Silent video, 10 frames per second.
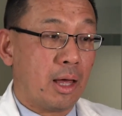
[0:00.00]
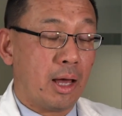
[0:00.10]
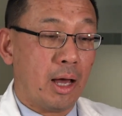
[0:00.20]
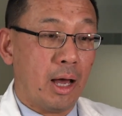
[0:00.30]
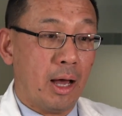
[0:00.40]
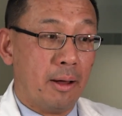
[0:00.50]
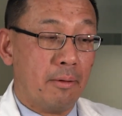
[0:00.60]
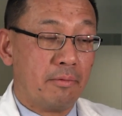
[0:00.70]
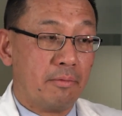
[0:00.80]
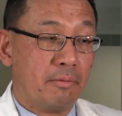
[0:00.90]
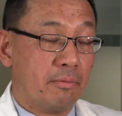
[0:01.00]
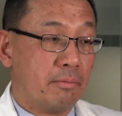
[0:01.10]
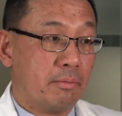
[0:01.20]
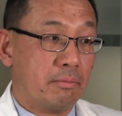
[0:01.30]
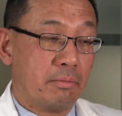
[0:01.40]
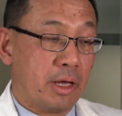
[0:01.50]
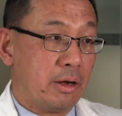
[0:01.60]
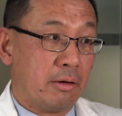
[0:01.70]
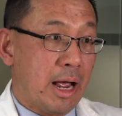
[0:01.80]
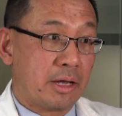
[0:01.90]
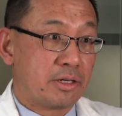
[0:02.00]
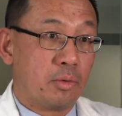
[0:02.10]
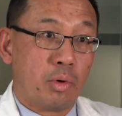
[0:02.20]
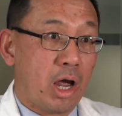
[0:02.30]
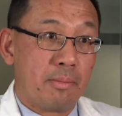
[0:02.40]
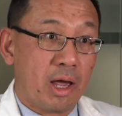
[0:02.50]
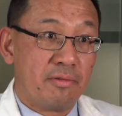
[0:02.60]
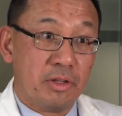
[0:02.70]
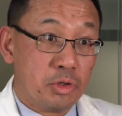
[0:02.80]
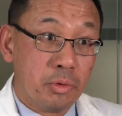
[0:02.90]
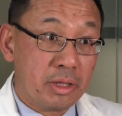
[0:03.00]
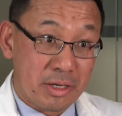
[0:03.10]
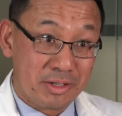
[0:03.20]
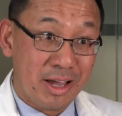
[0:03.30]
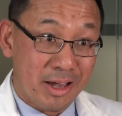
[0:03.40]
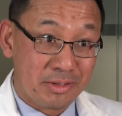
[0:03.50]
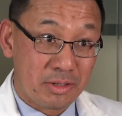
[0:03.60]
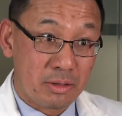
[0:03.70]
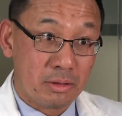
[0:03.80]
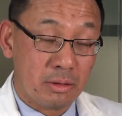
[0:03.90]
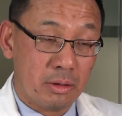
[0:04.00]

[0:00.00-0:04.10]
they are asking, why am I even doing this test?